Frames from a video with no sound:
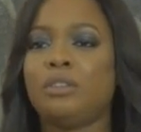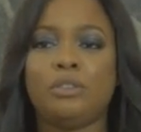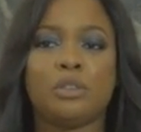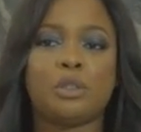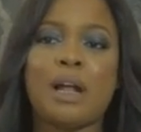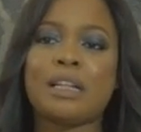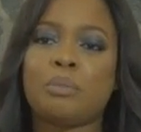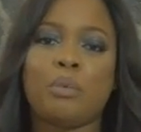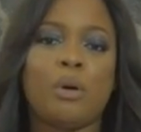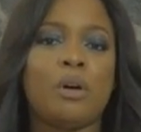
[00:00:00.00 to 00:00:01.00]
Your
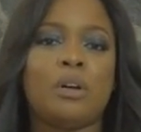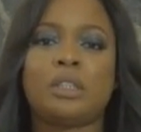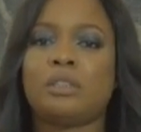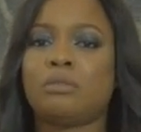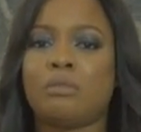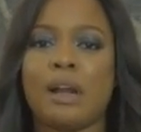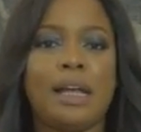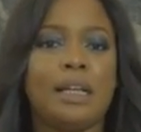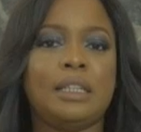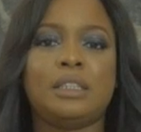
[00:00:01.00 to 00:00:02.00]
transport,
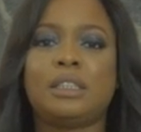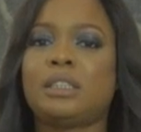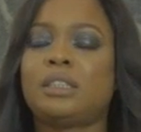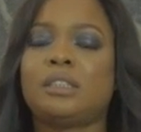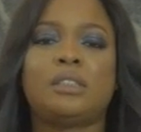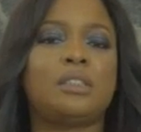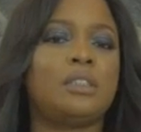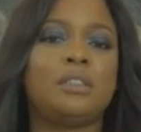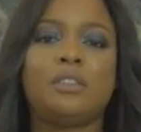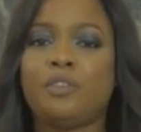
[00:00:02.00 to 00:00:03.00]
rent,
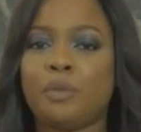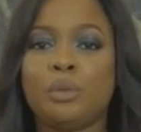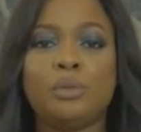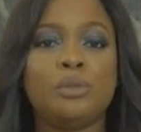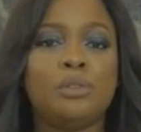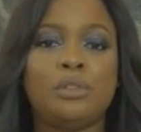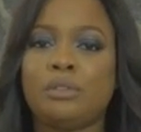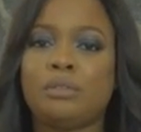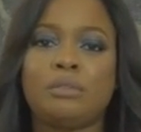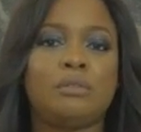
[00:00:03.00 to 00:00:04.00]
food,
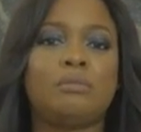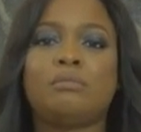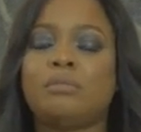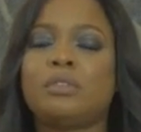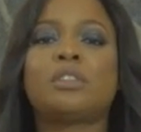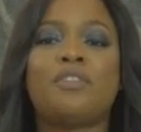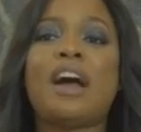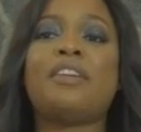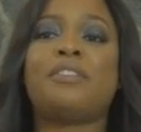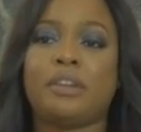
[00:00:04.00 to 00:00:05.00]

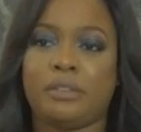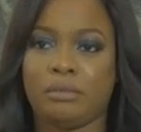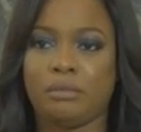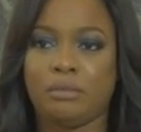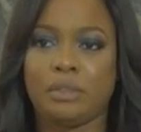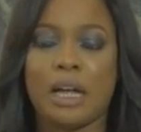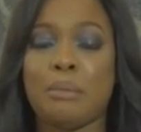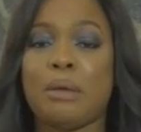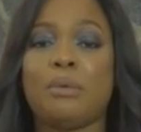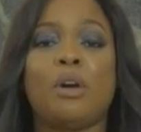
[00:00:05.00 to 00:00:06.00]
survival, and
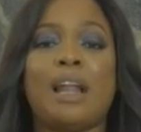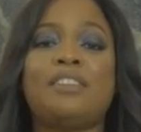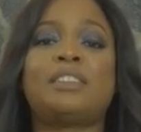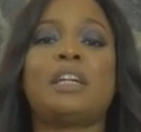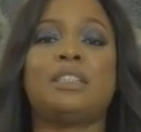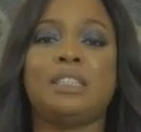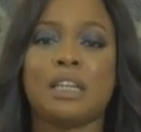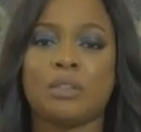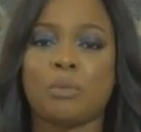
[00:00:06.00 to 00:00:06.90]
maybe your lifestyle needs as